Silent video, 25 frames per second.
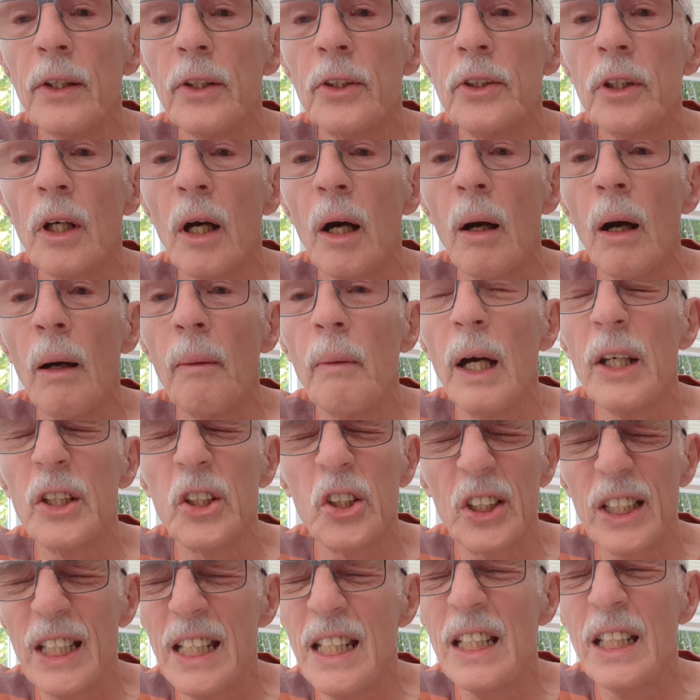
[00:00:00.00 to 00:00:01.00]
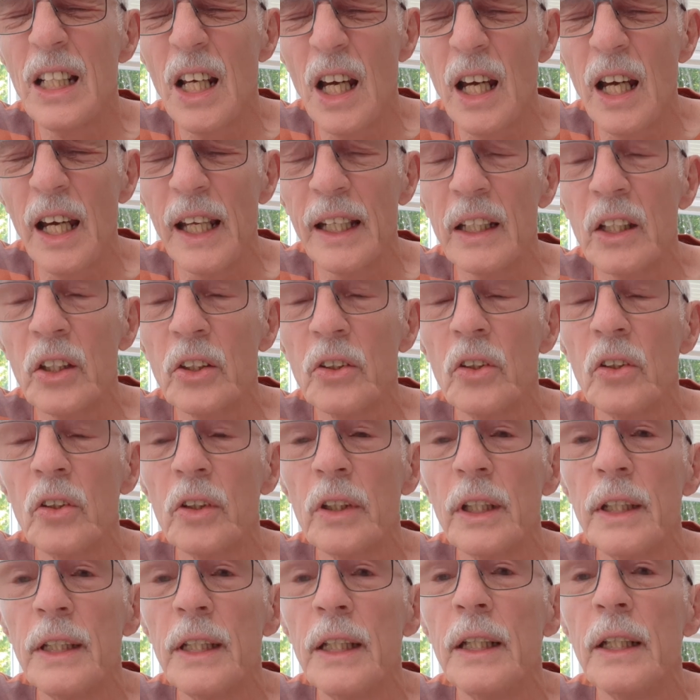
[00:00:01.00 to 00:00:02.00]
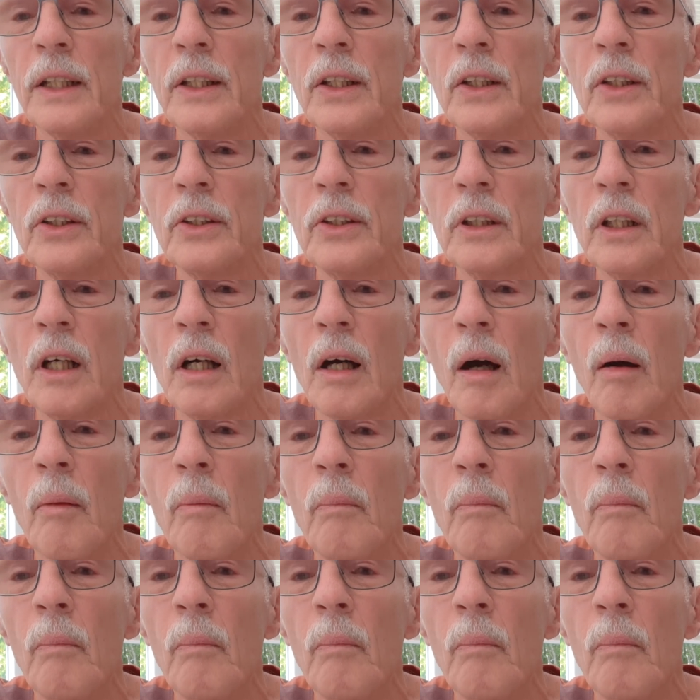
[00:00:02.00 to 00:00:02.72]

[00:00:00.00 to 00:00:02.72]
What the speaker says: the top, a C9 because you've got a D at the top.